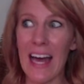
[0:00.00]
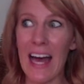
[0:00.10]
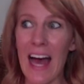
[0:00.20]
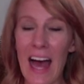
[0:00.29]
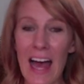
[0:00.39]

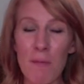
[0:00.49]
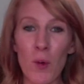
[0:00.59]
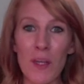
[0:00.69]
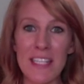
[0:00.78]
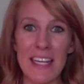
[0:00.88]
I'm
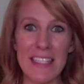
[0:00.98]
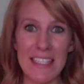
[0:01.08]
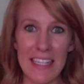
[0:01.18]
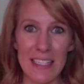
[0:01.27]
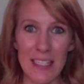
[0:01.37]
going to
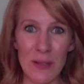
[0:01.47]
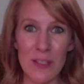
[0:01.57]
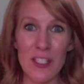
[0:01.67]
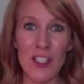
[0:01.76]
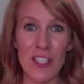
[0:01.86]
continue
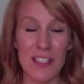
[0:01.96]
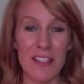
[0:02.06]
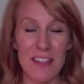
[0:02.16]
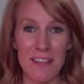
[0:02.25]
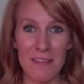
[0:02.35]
to just
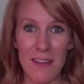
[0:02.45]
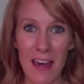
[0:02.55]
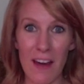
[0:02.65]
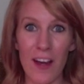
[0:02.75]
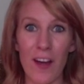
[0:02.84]

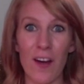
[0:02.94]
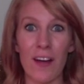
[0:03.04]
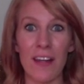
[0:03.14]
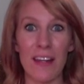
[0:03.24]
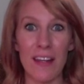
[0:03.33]
carry
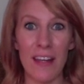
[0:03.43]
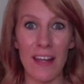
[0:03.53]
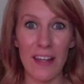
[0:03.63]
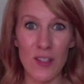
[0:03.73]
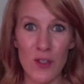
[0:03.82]
on
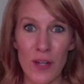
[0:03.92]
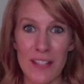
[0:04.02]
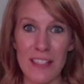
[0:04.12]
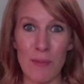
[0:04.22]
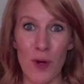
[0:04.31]
and
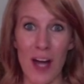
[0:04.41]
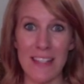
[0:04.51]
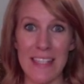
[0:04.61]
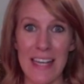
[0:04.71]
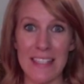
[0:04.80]
trust the
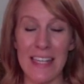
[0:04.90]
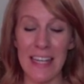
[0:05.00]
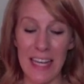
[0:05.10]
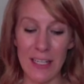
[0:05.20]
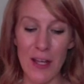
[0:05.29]
process.
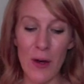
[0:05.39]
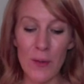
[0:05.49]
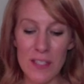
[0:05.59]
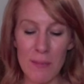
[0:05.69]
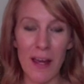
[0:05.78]
And I
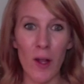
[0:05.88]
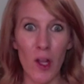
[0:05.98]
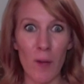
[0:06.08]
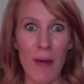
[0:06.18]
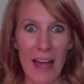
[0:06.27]
know someday I'll
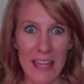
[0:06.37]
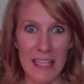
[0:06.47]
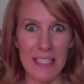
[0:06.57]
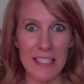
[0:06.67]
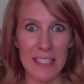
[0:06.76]
look back
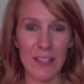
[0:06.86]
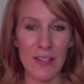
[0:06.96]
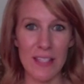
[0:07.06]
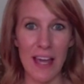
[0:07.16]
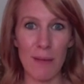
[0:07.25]
at this and
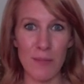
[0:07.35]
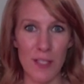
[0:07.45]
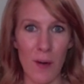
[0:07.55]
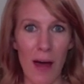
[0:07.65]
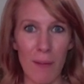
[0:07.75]
I'll say, I'm
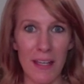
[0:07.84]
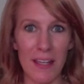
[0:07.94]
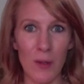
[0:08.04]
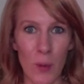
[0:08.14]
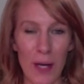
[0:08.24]
so happy I
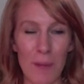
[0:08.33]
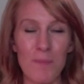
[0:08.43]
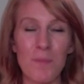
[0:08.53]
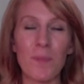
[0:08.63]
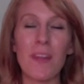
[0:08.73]
didn't quit.
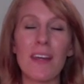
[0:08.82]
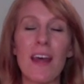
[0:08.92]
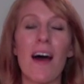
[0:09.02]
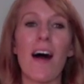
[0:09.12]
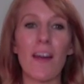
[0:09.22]

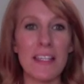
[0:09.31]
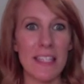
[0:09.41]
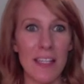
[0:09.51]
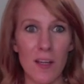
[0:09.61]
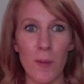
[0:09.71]
I'll
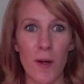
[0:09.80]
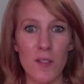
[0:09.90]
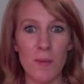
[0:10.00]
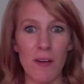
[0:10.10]
continue to post my